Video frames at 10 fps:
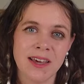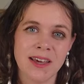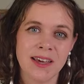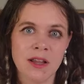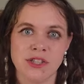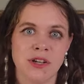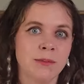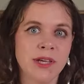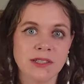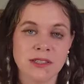like
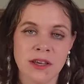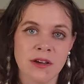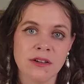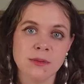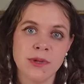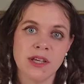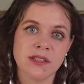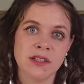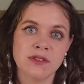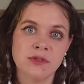shopping skills
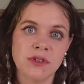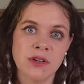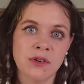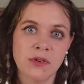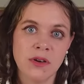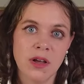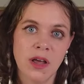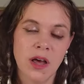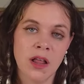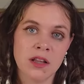because I do know
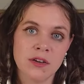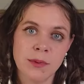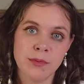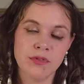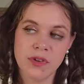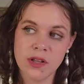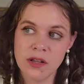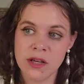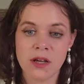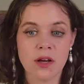a lot of people feel like,